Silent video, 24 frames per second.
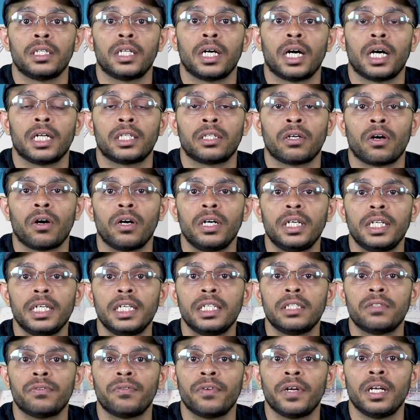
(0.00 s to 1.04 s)
The
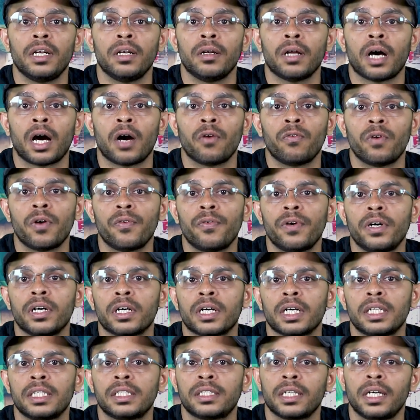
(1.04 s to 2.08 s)
authorities will, however,
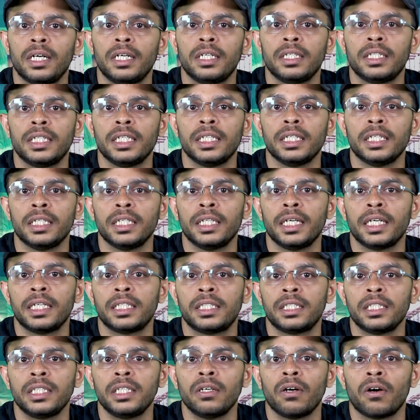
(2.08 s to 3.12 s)
consult the
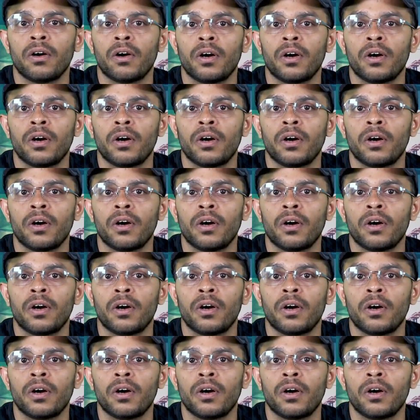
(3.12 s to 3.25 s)
EAC